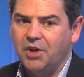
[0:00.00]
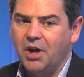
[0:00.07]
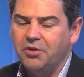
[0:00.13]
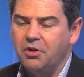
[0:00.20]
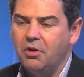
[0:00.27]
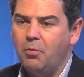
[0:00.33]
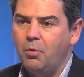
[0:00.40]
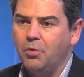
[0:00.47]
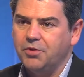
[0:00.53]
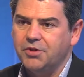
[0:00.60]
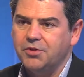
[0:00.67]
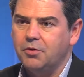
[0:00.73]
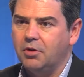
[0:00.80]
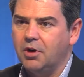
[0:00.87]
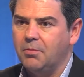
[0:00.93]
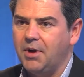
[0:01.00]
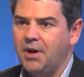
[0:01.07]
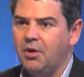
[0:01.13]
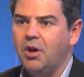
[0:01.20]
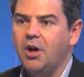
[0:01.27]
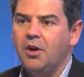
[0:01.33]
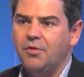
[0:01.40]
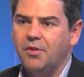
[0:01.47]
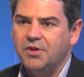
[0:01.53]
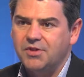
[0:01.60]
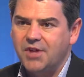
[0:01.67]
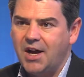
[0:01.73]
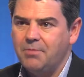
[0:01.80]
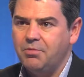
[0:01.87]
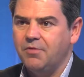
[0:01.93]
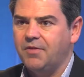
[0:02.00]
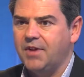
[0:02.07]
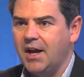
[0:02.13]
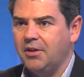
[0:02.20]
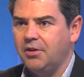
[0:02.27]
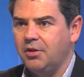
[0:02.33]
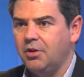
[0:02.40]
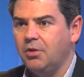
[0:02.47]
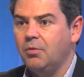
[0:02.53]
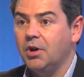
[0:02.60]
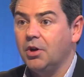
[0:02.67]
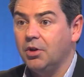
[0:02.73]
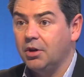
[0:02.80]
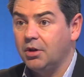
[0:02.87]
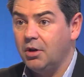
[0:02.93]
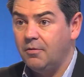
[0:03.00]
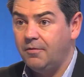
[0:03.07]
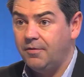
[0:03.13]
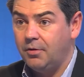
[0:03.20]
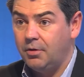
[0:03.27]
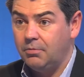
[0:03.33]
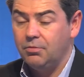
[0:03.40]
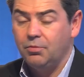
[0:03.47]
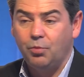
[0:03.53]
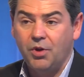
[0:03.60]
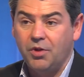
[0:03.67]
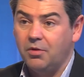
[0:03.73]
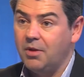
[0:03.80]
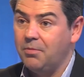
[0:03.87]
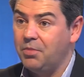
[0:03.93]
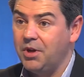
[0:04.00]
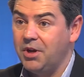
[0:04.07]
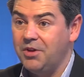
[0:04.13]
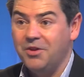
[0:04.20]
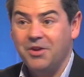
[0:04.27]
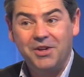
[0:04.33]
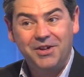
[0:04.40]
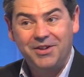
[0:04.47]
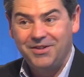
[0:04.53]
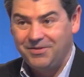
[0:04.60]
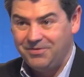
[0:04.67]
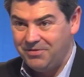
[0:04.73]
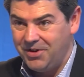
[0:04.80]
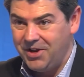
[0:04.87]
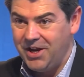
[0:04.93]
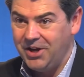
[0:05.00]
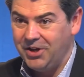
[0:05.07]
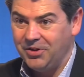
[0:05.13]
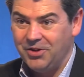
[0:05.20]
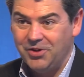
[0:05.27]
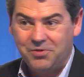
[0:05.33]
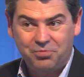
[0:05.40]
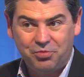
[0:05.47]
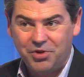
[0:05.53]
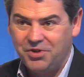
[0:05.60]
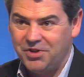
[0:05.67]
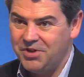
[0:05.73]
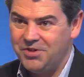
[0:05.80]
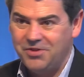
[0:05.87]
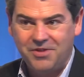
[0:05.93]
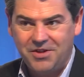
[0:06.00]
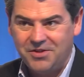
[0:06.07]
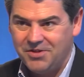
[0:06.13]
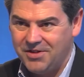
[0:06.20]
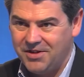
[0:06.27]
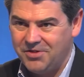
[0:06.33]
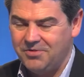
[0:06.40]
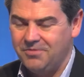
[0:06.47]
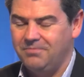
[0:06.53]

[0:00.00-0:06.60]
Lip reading: don't want to talk about the type of candidate that we're going to go for, whether that be English, British, international.